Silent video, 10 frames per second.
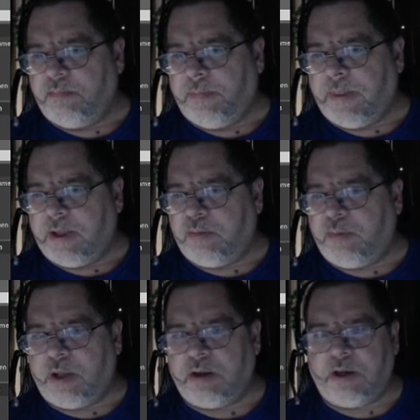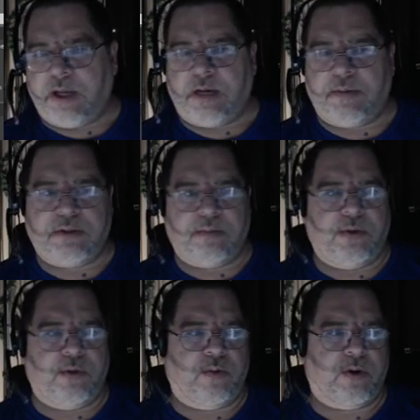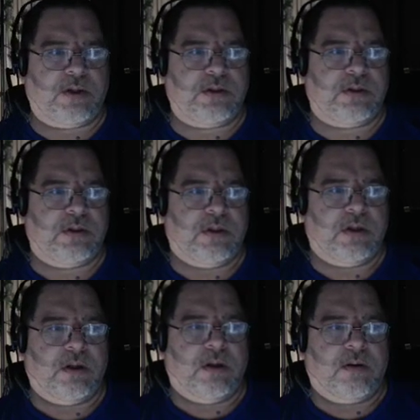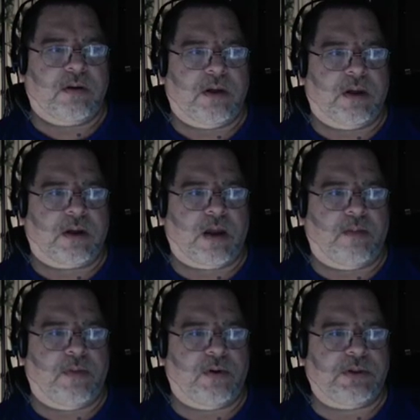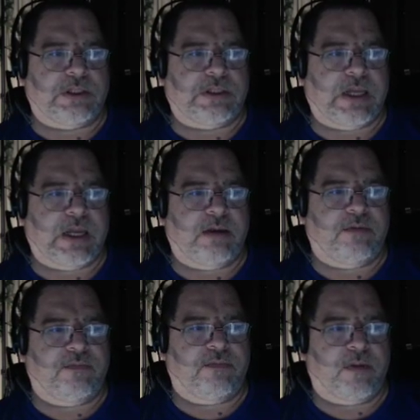and polygon animation blueprint. I'm going to hit compose and save.